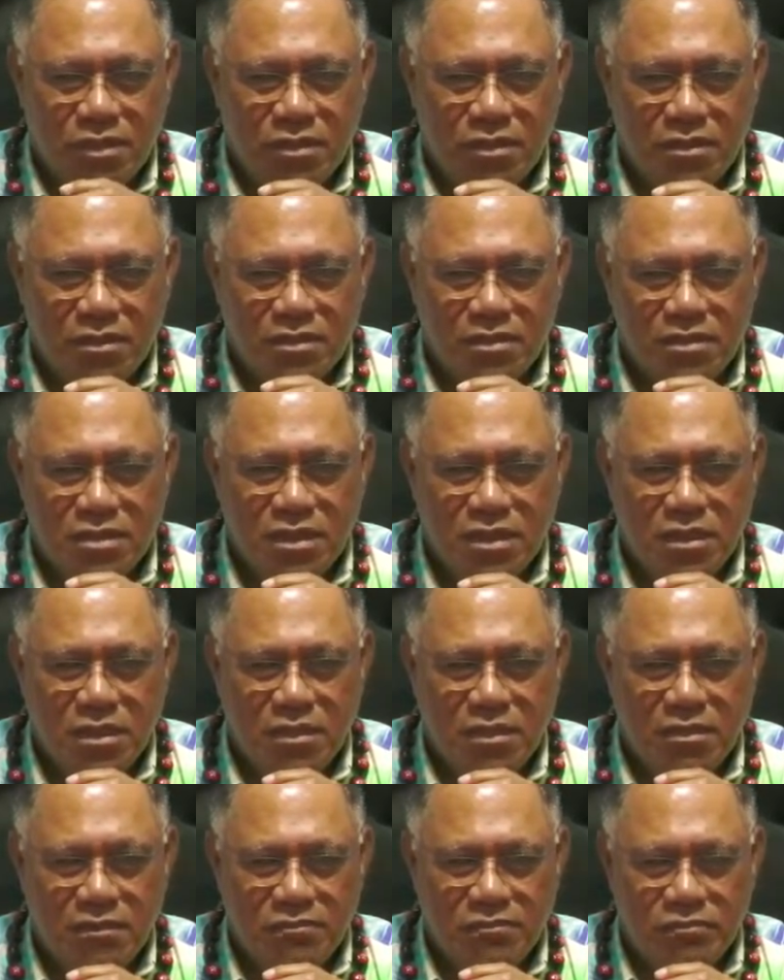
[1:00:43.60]

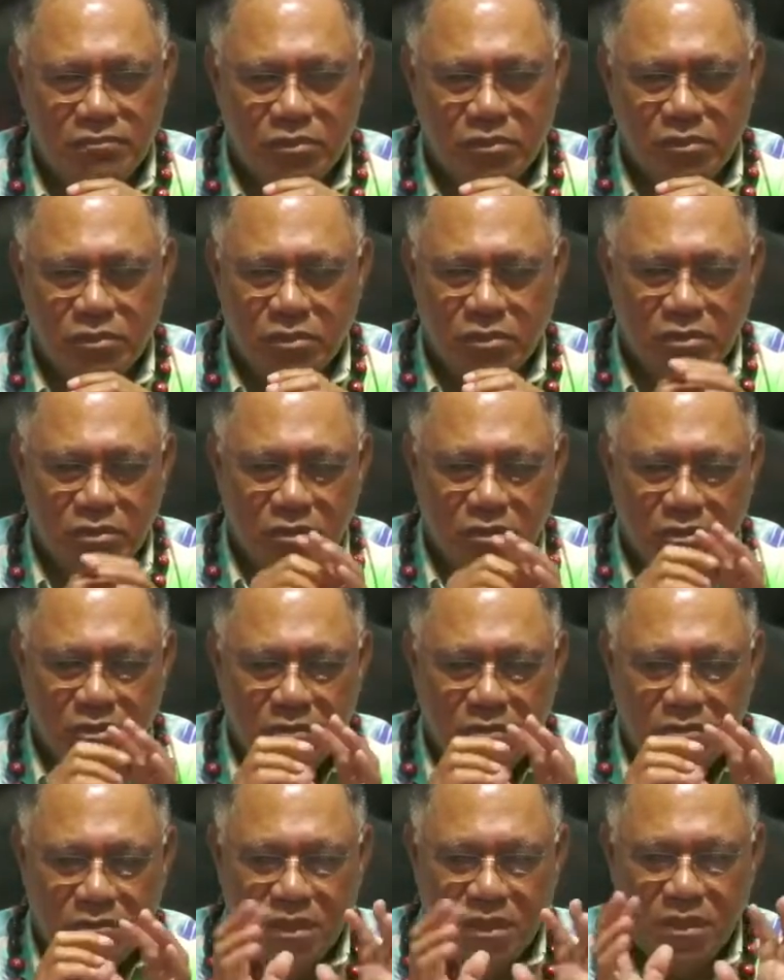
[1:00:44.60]
Tina,
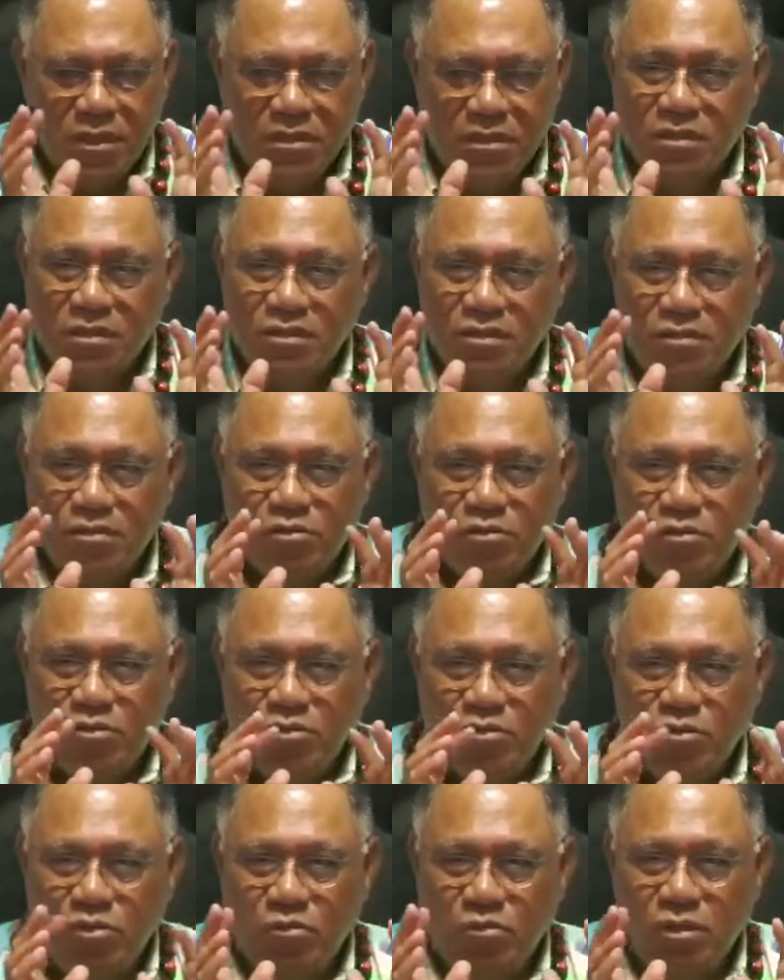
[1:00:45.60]
please,
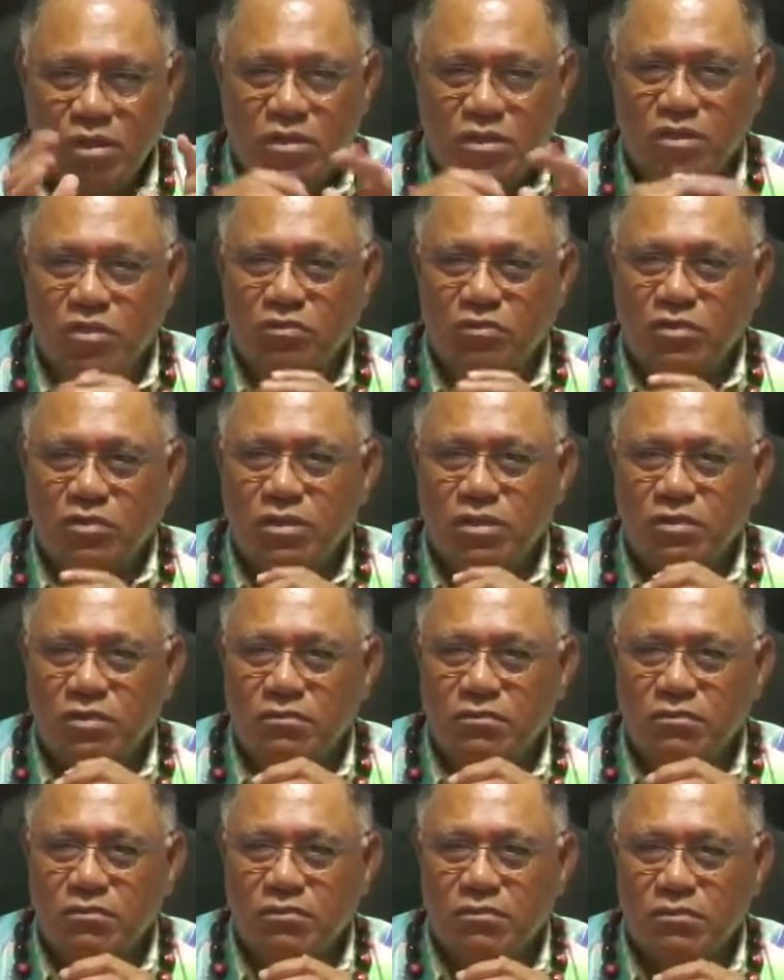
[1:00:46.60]
no more excuses.
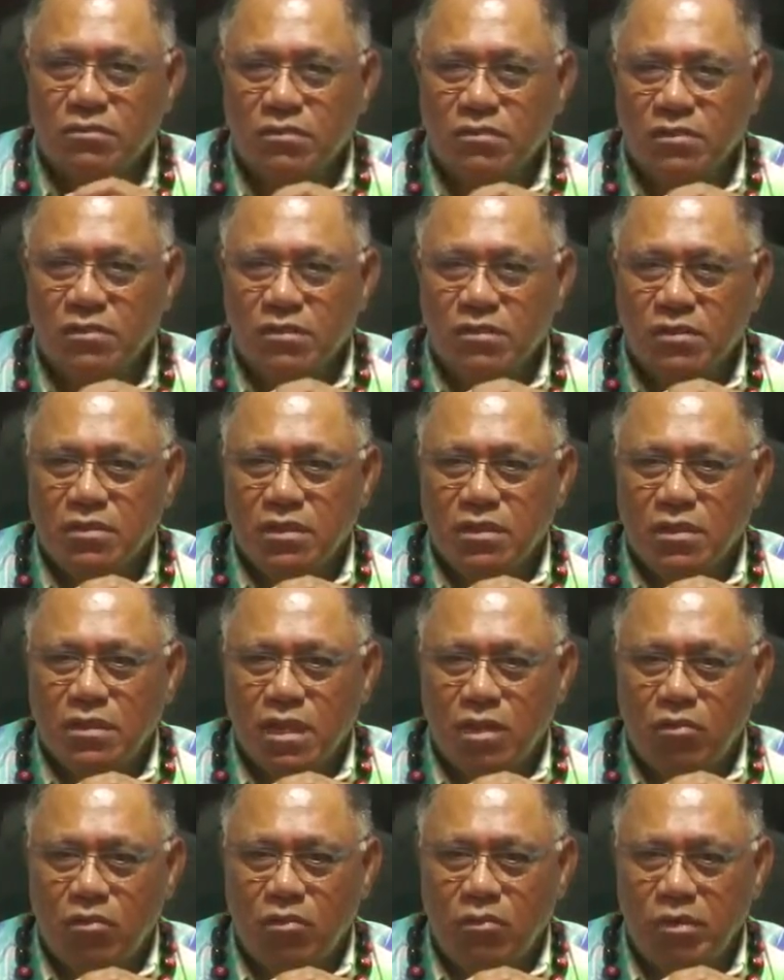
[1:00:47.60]

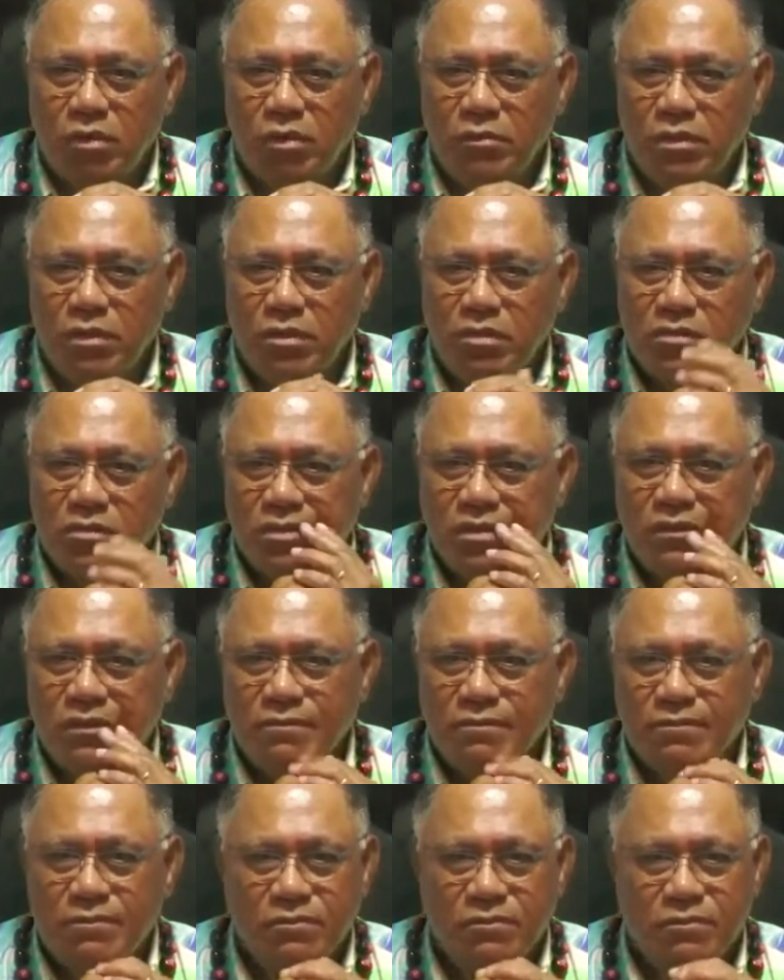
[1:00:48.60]
Kako prayer ministry,
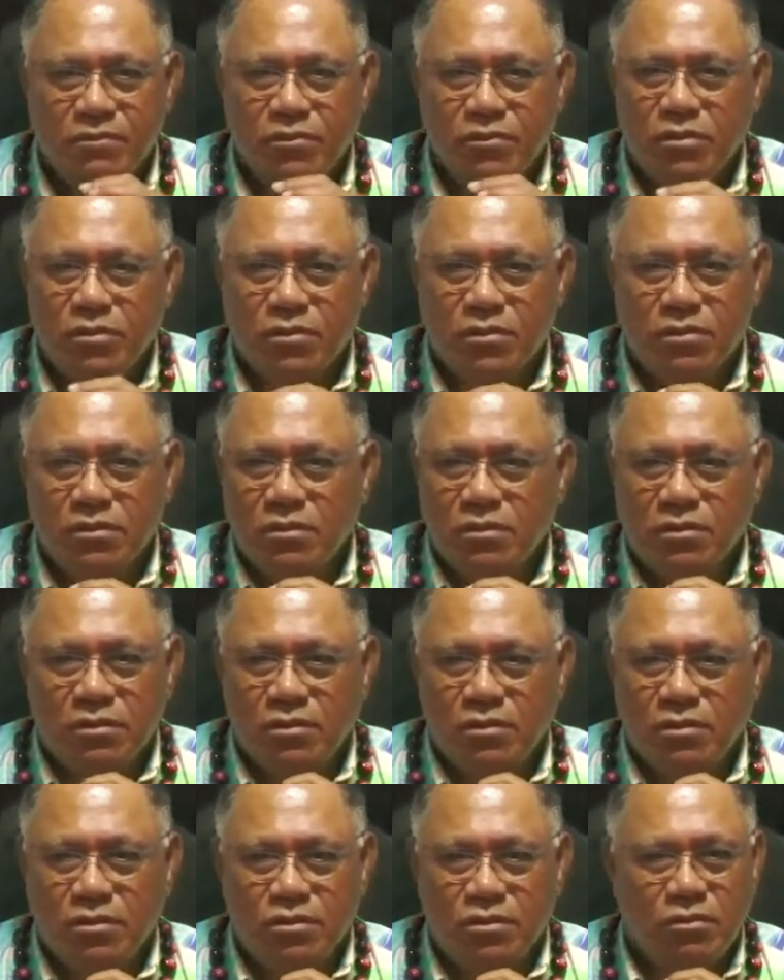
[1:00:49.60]

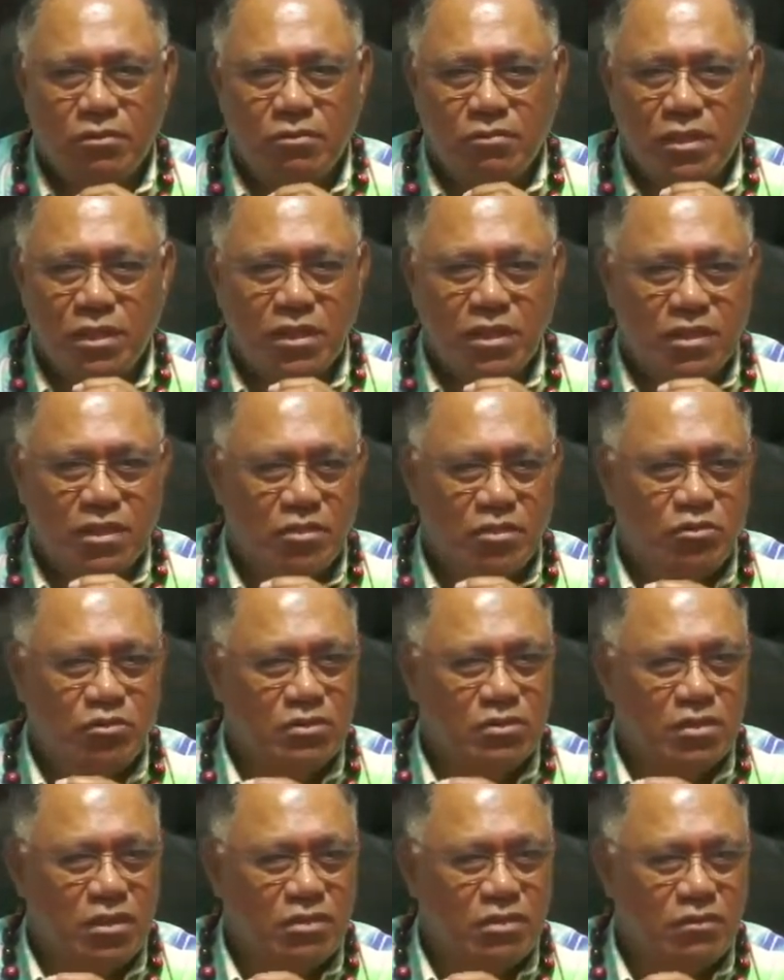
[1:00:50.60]
don't make
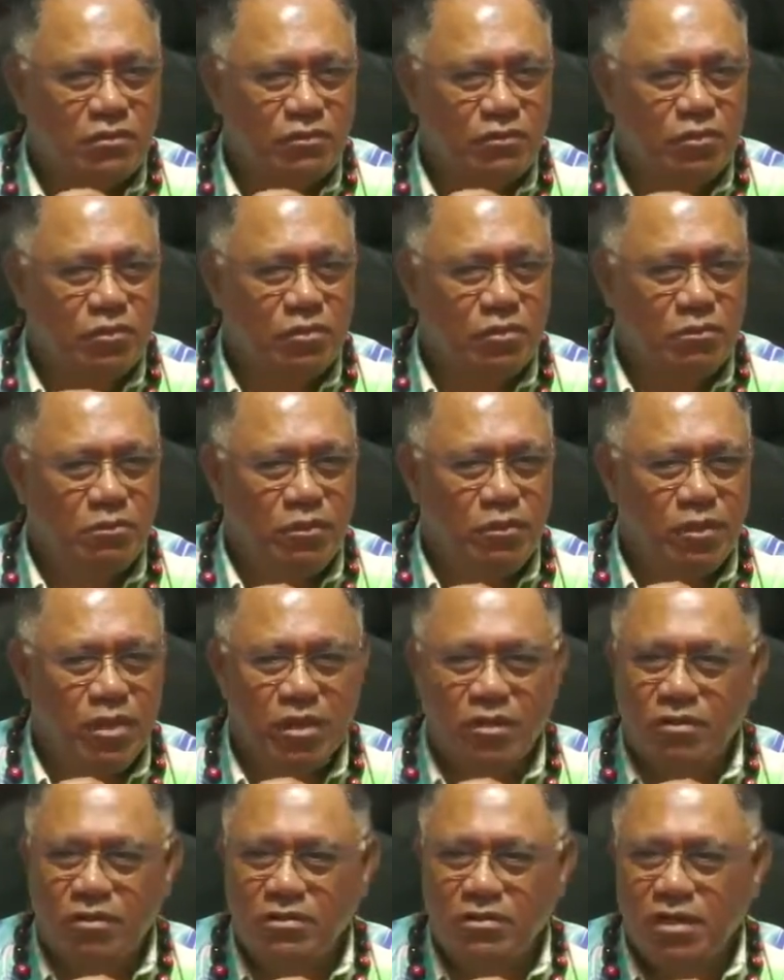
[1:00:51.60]
excuses for not praying
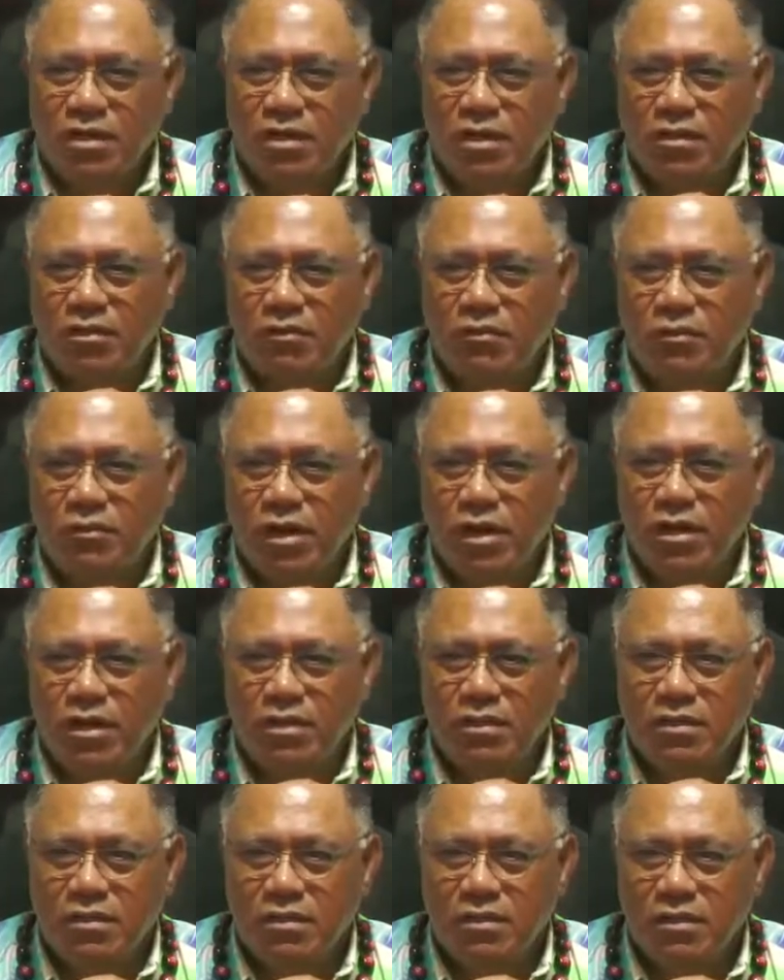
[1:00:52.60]
on Saturday, on Friday.
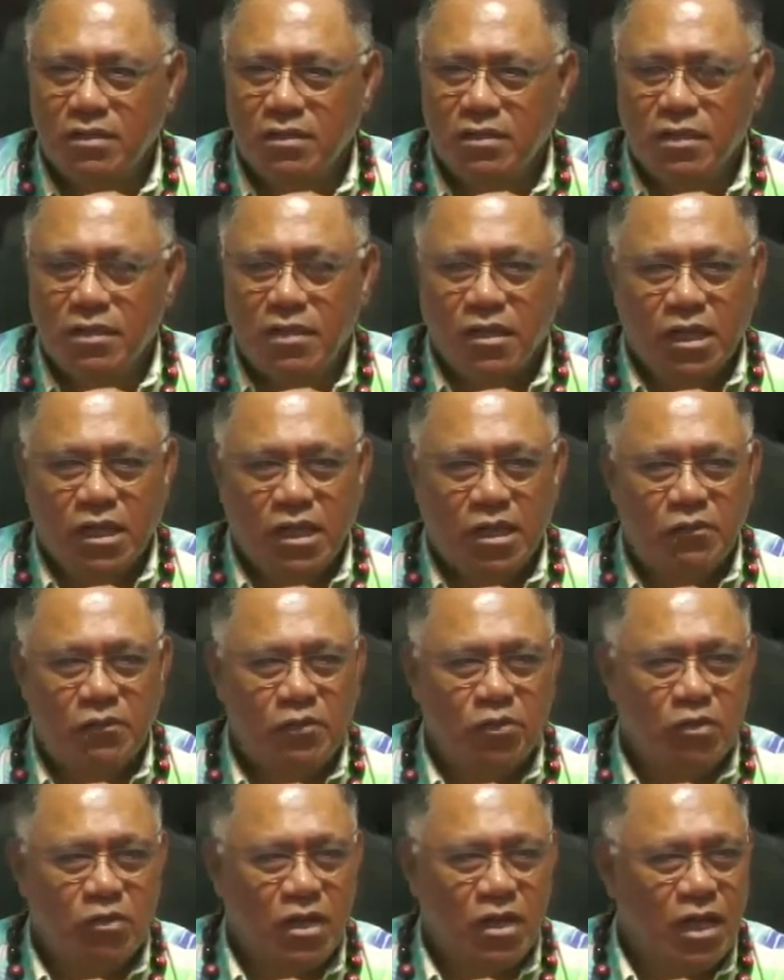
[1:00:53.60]
If
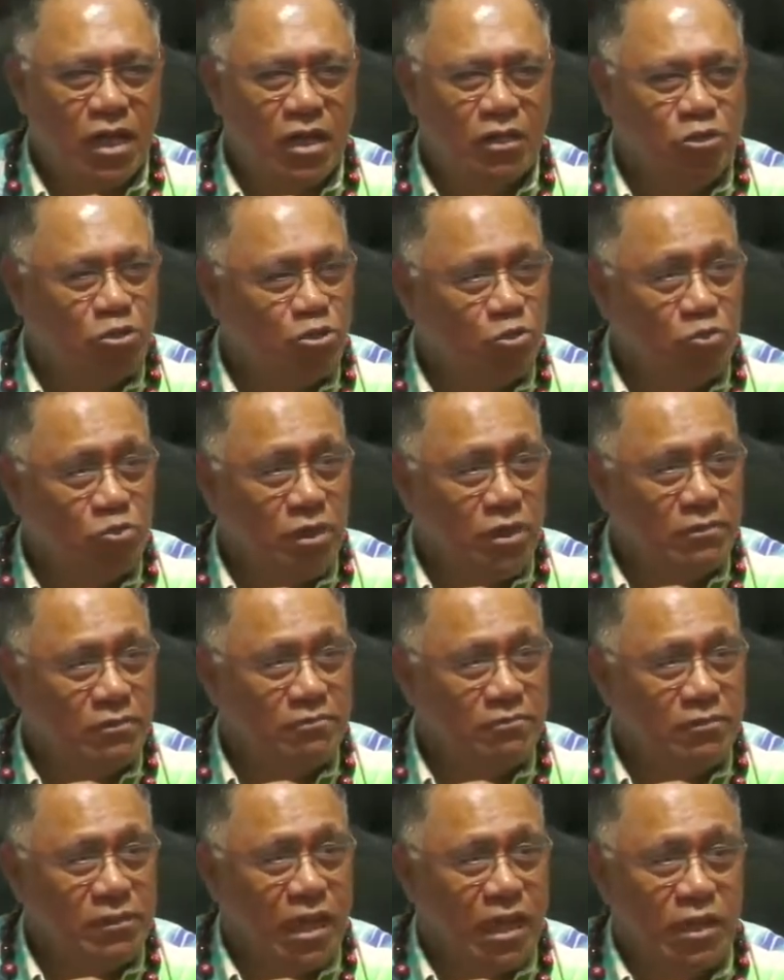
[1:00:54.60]
you can't do it,
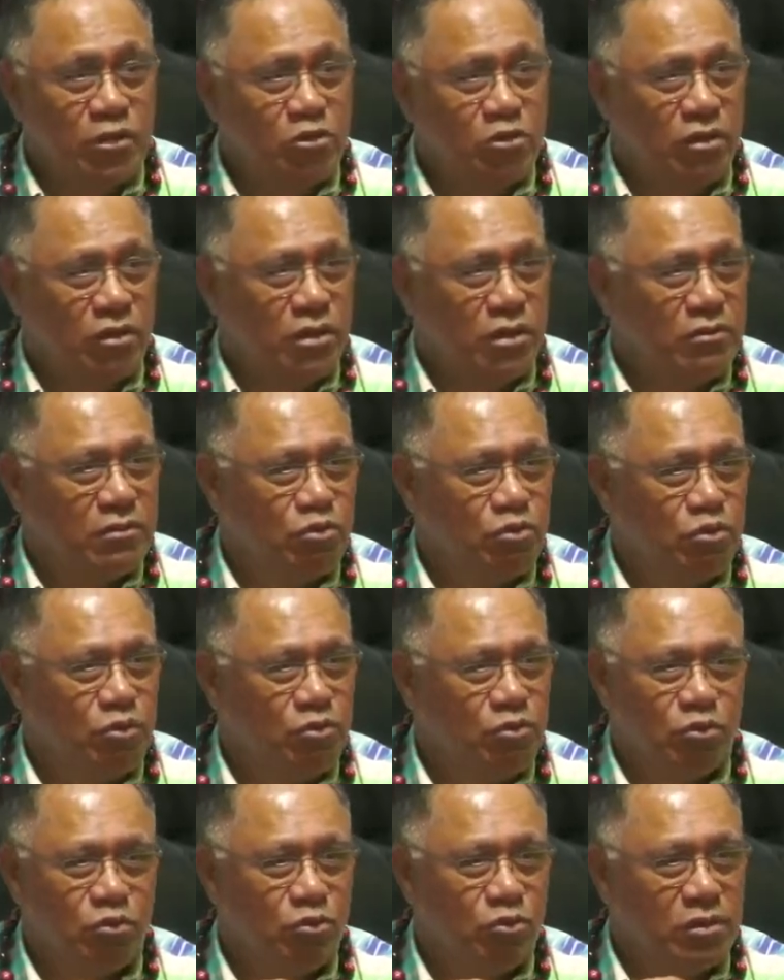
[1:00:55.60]
cancel it. Don't
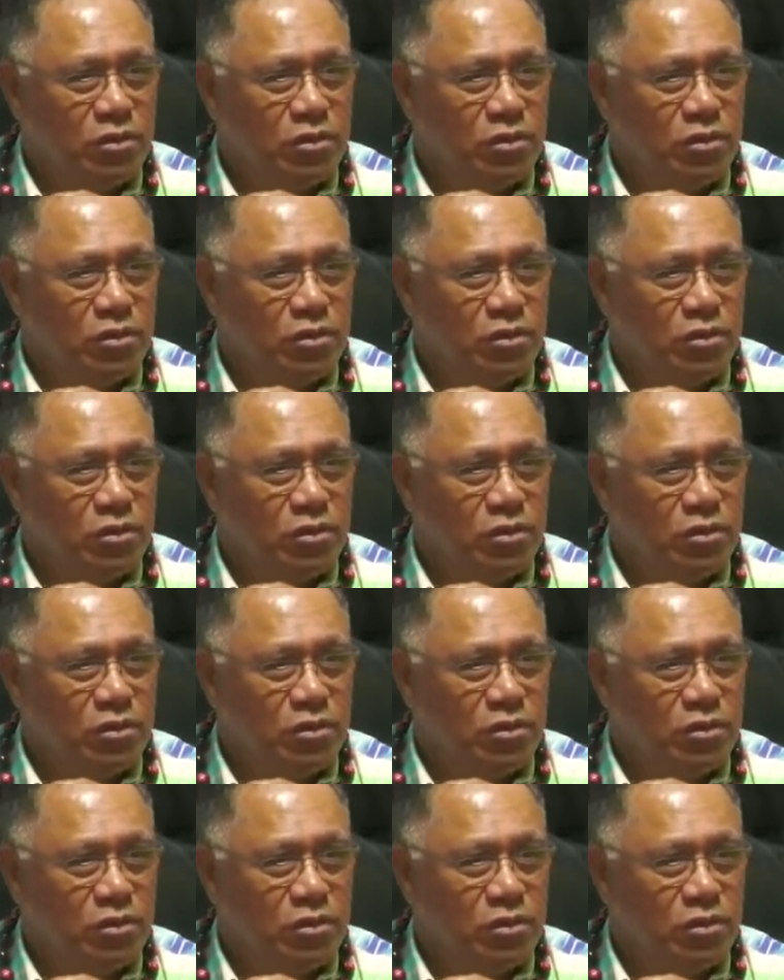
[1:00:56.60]
do it.